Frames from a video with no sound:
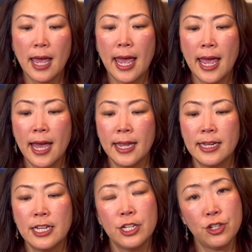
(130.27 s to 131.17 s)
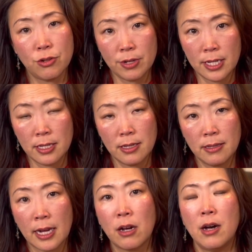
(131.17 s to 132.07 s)
and injuries
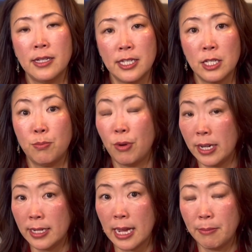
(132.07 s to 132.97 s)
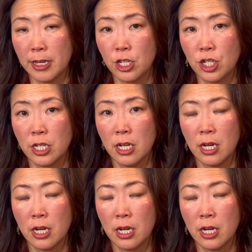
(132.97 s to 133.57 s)
that causes brain damage.